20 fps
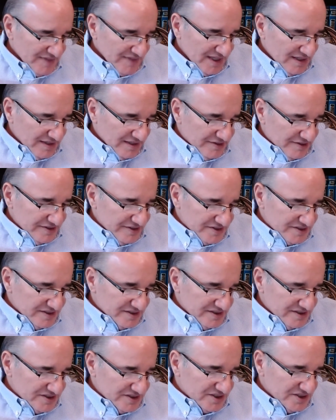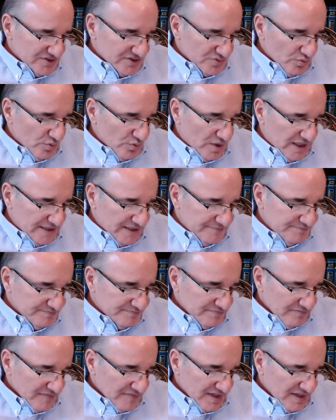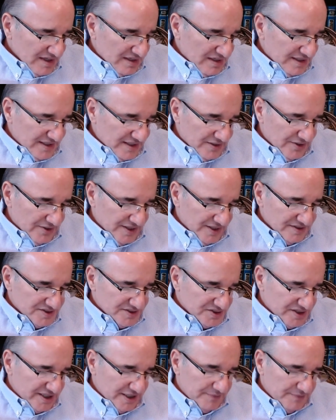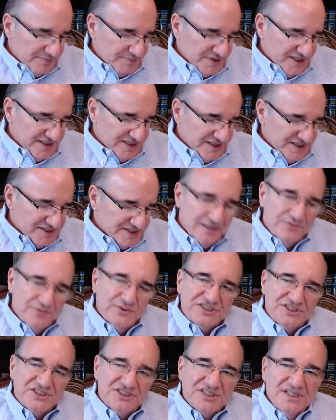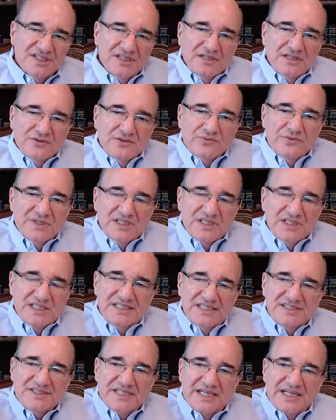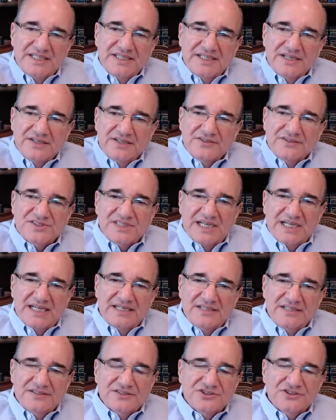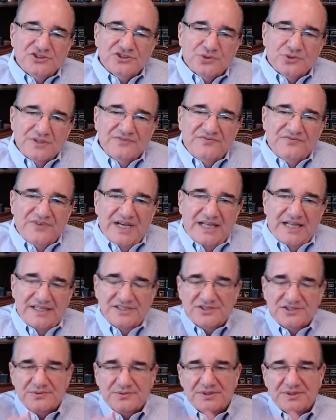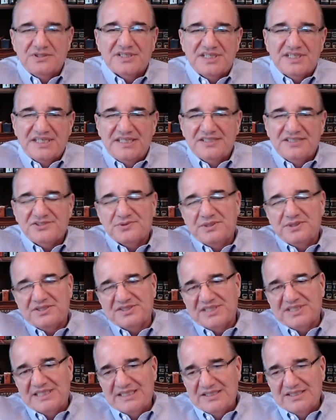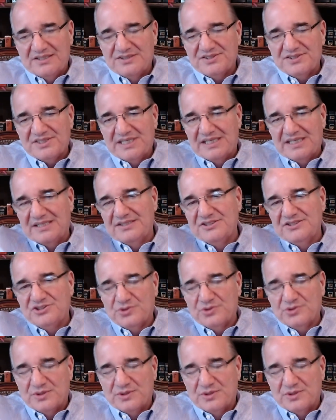This is one area, the Saudi Peninsula, which really is on the other side of the Jordan Valley. So when you look at Israel, it's on the other side of the Jordan